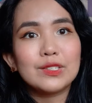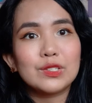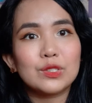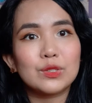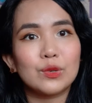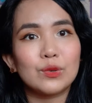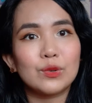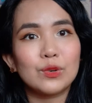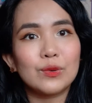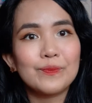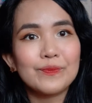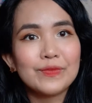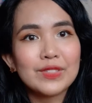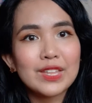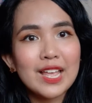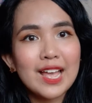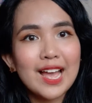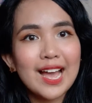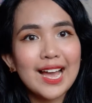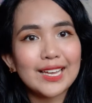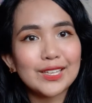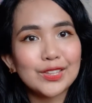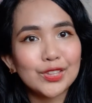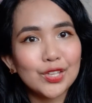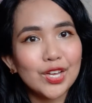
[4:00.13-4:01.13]
So
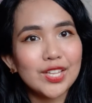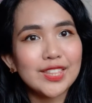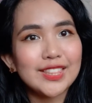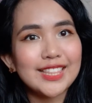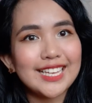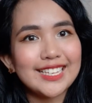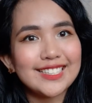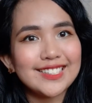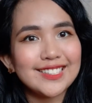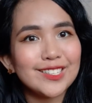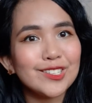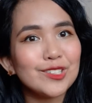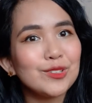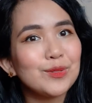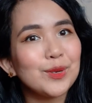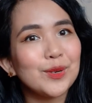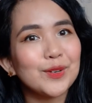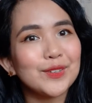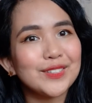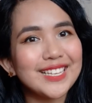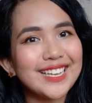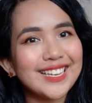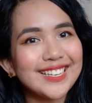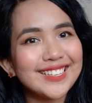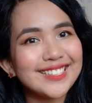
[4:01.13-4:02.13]
I thought that since we were
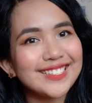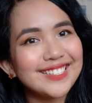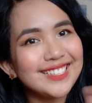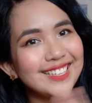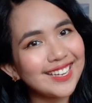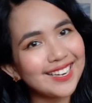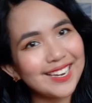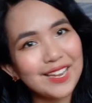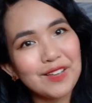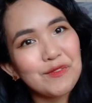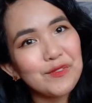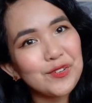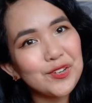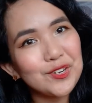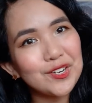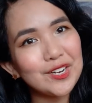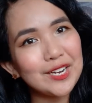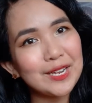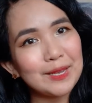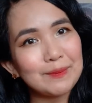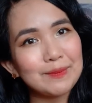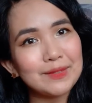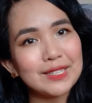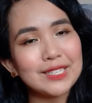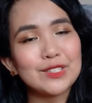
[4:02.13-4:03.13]
taking CNF under
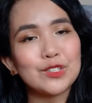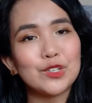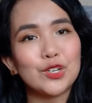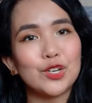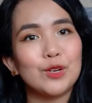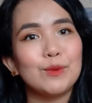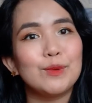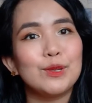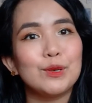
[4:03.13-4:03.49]
him this term,